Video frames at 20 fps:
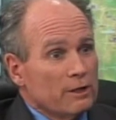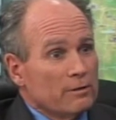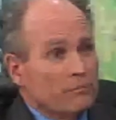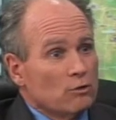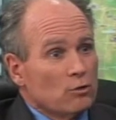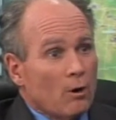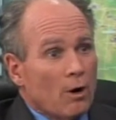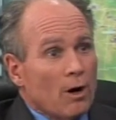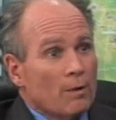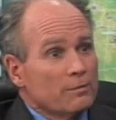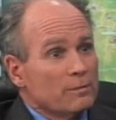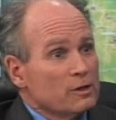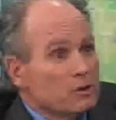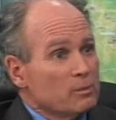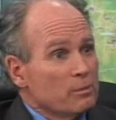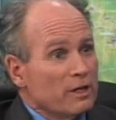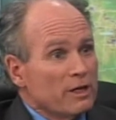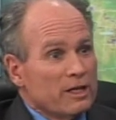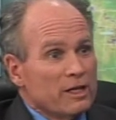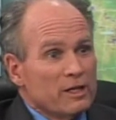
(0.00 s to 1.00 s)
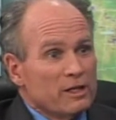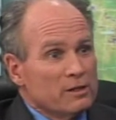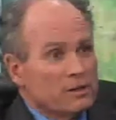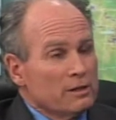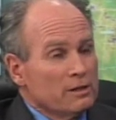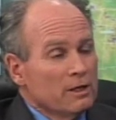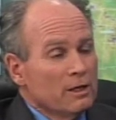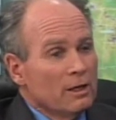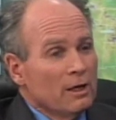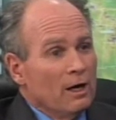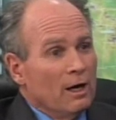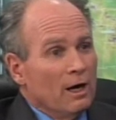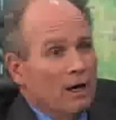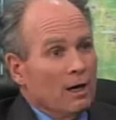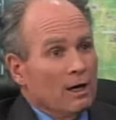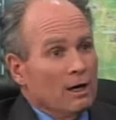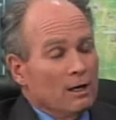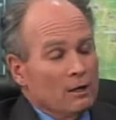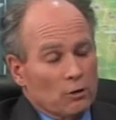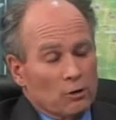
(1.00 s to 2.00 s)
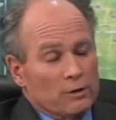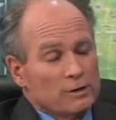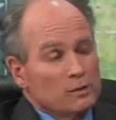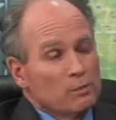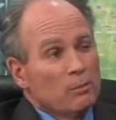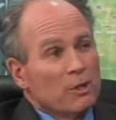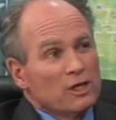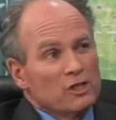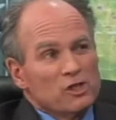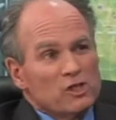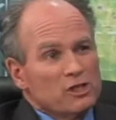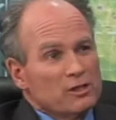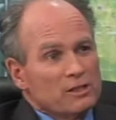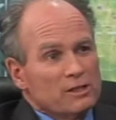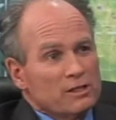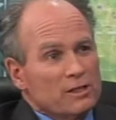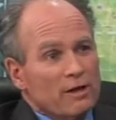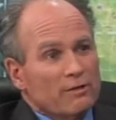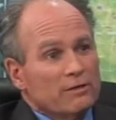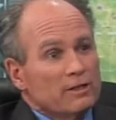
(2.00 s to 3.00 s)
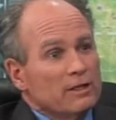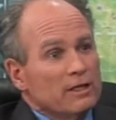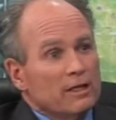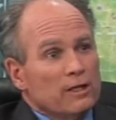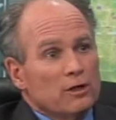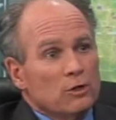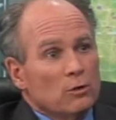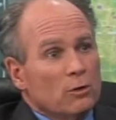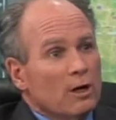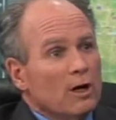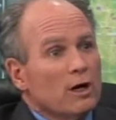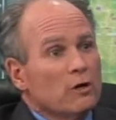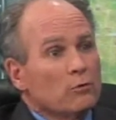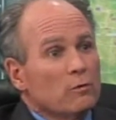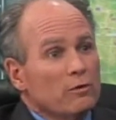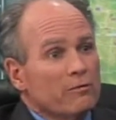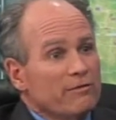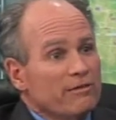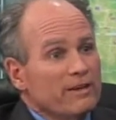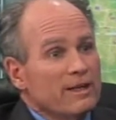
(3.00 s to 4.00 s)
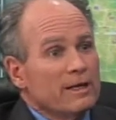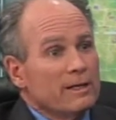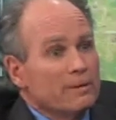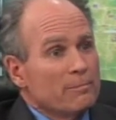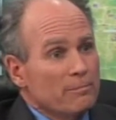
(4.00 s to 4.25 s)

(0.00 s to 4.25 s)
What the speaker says: they've dropped as many as or as much as 70 to 100 feet.